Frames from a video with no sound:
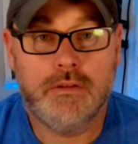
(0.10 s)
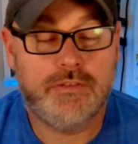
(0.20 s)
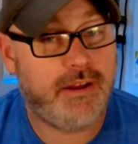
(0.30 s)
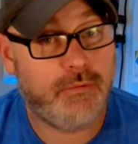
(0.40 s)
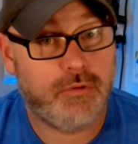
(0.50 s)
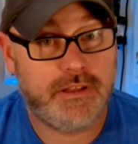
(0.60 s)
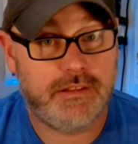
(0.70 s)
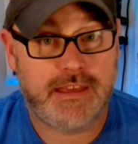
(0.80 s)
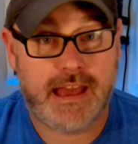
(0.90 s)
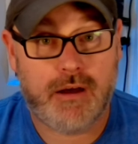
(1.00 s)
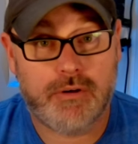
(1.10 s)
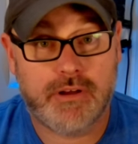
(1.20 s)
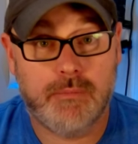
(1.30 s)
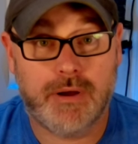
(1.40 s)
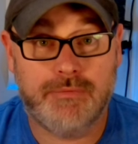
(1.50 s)
Today we're looking at the
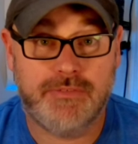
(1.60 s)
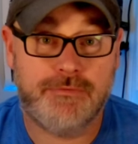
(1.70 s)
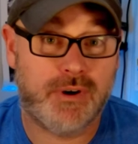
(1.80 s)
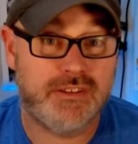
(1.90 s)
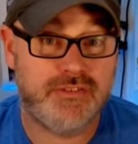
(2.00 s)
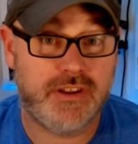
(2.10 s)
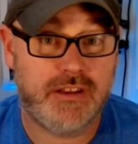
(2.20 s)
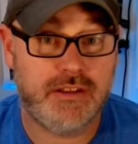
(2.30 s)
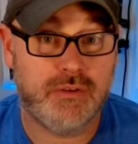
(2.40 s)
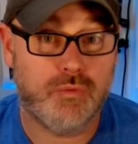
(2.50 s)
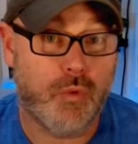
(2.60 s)
outcome of the French and Indian